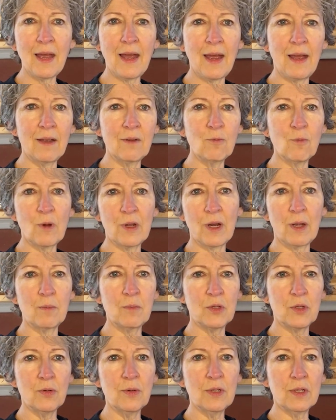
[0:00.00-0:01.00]
and what I'm
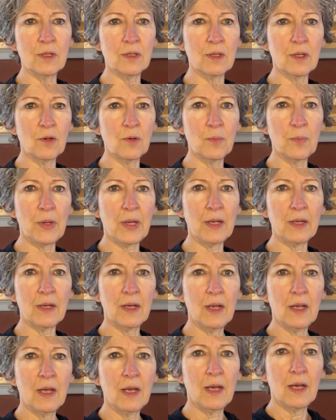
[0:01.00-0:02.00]
doing a little bit.
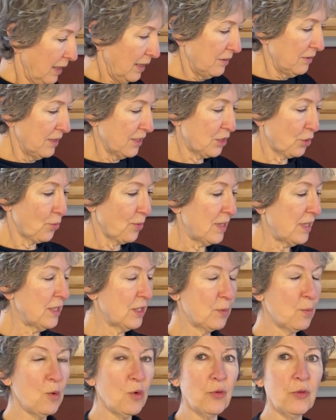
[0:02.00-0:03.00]
In this green
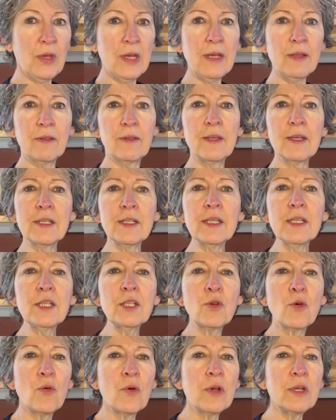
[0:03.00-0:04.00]
smoothie, this is
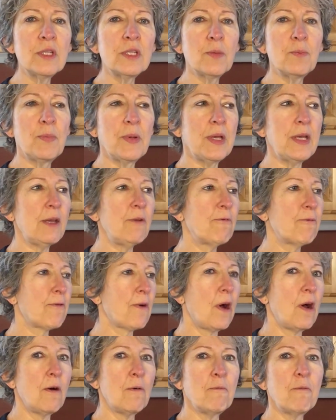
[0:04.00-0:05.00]
going to be
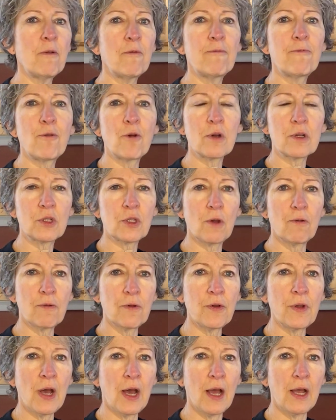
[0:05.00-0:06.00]
from Forks Over
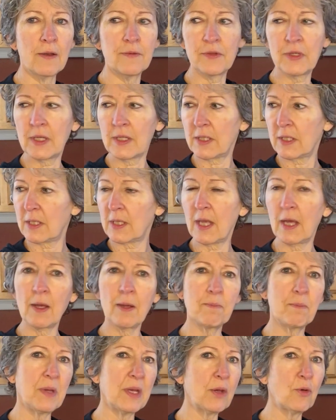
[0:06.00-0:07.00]
Knives. It's the
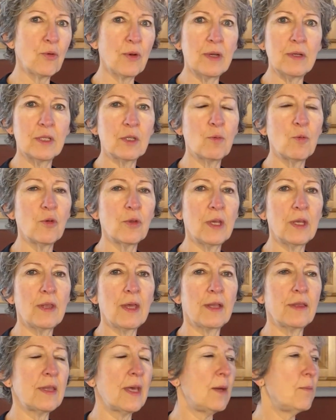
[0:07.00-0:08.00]
big green smoothie
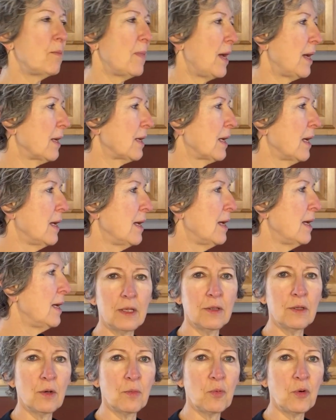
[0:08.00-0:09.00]
that they make
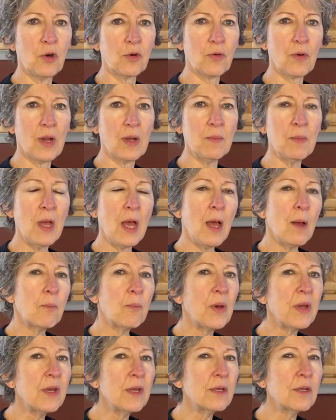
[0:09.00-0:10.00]
in their program,
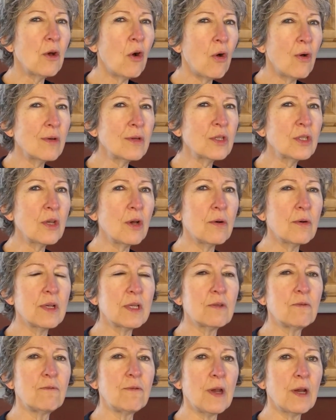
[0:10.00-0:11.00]
but it also
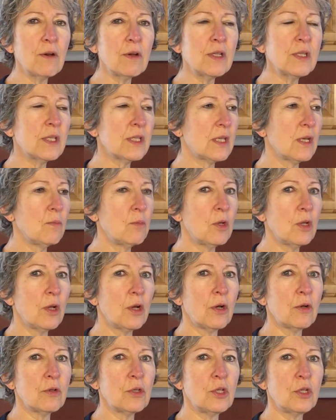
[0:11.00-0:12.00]
is very
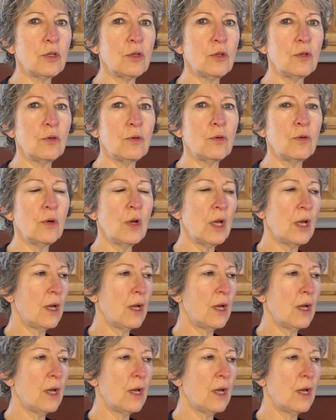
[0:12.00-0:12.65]
similar to